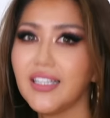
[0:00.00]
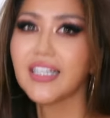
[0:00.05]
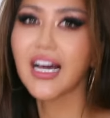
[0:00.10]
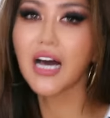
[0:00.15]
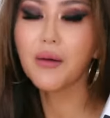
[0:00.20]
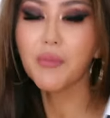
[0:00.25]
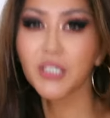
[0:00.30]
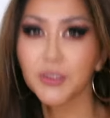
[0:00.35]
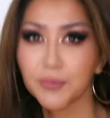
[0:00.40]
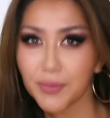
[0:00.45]
Look
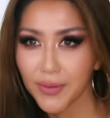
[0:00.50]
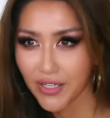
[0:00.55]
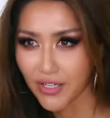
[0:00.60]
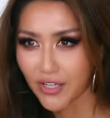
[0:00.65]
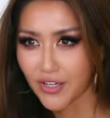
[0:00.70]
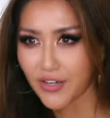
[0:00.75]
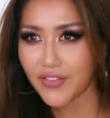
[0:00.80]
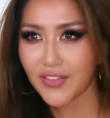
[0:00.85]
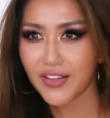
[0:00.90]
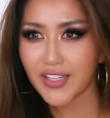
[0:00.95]
how much
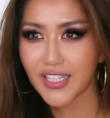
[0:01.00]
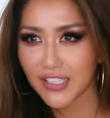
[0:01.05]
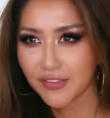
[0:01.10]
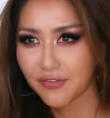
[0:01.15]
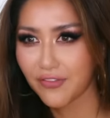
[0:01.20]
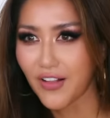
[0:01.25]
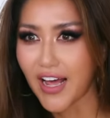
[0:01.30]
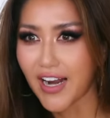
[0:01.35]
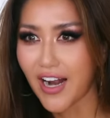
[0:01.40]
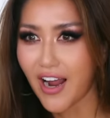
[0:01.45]
bigger this
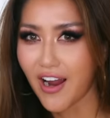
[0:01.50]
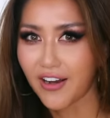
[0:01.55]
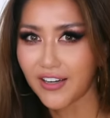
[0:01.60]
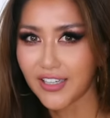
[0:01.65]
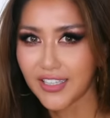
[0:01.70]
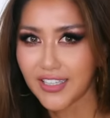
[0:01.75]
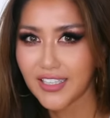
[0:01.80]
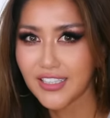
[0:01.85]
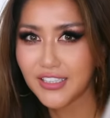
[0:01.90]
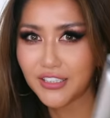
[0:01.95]
flat iron
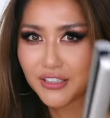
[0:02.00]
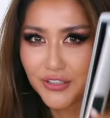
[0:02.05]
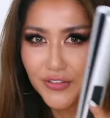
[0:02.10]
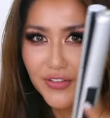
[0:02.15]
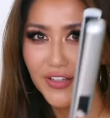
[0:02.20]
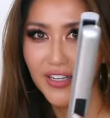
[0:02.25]
is to